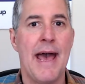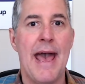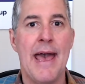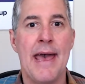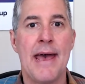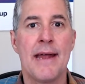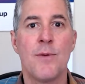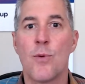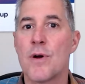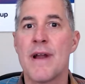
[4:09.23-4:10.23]
and
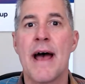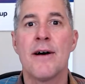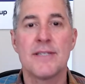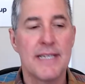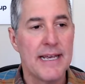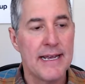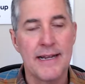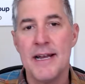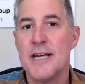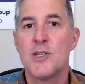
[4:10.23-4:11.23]
we're now
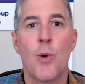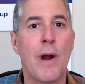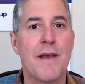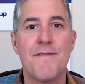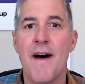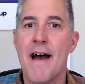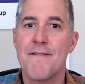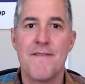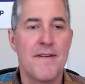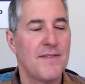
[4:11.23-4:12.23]
seeing
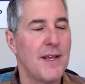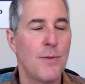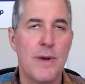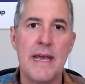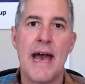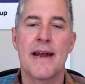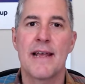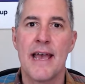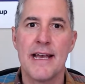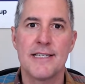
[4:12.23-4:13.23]
25, 50. We had a
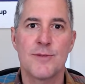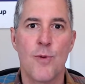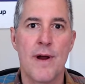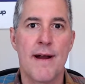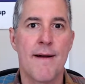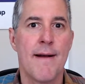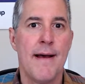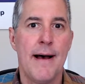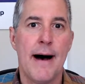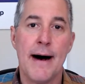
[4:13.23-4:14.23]
case where
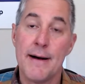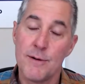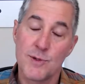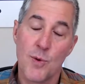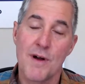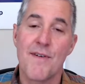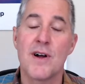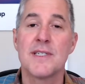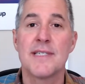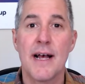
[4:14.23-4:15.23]
it was one of
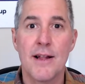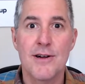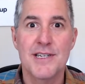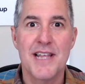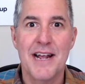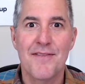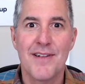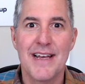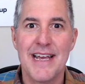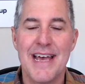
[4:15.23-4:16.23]
our sellers,
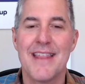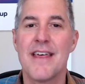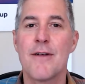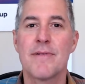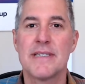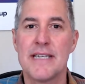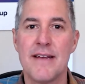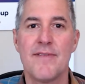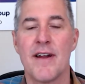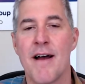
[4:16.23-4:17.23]
thankfully, they
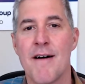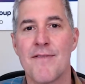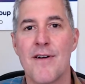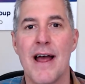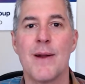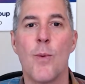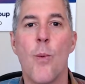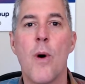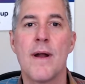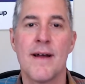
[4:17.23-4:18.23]
received an offer at
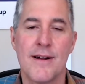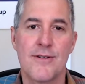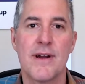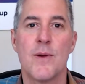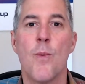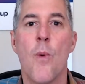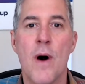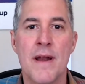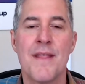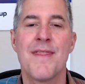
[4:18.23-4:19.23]

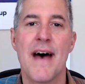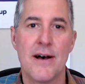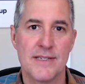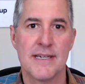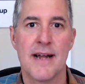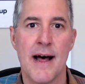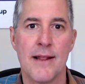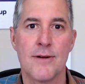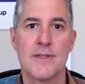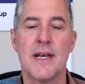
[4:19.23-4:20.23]

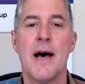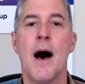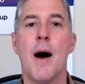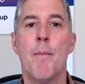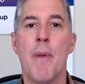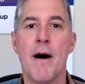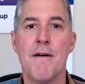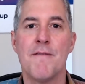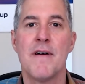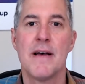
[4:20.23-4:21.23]
$101,000
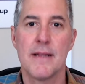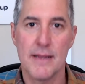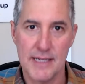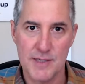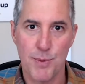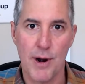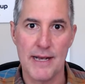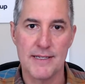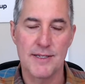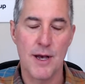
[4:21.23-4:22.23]
above list
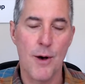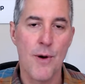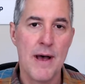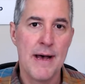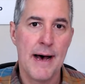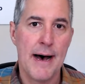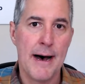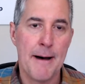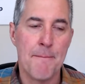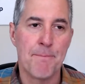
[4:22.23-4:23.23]
price. So,
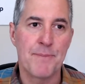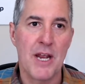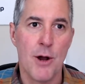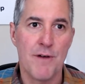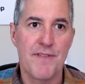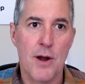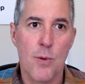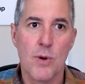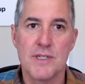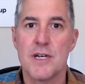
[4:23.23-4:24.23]
if there
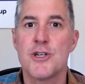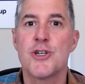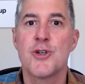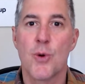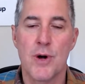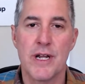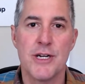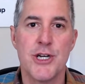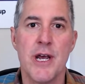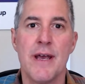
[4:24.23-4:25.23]
was a
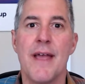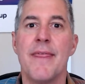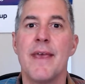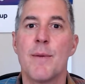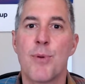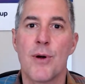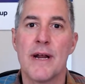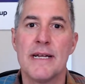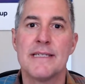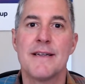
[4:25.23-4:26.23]
shortage in the
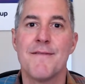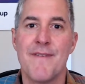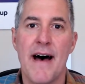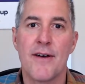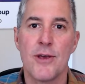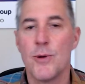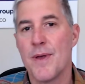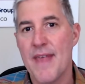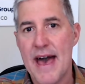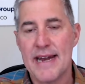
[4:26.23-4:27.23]
appraised value
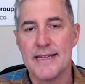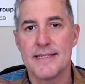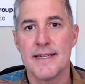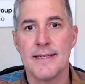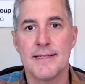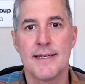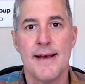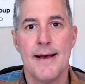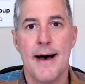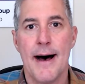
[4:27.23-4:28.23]
in that instance,
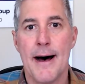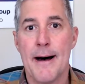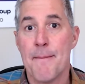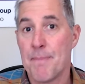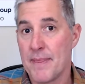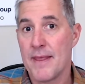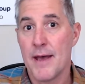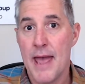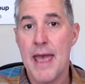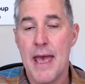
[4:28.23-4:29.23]

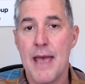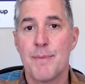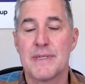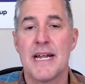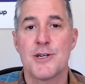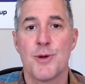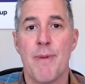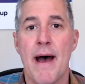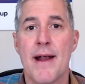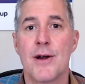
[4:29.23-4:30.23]
a potential
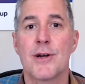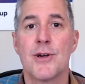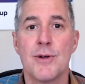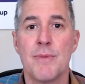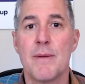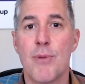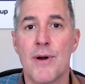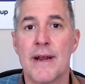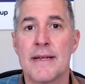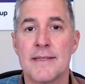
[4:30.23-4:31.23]
buyer could be
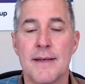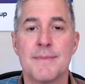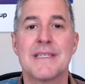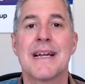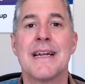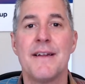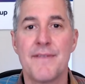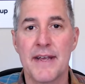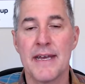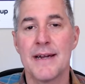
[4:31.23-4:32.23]
bringing some
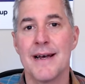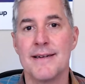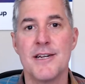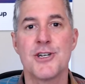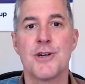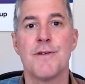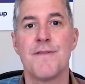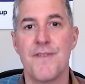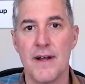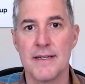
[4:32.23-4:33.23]
significant additional
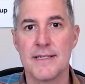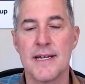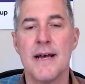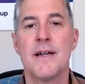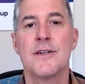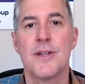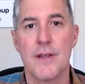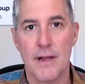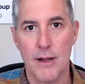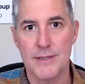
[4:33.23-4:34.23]
funds to
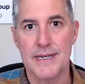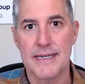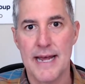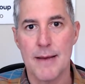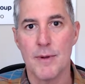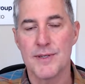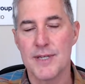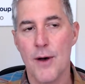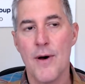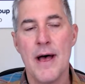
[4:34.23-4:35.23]
the closing table.
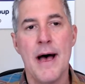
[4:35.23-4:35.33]
So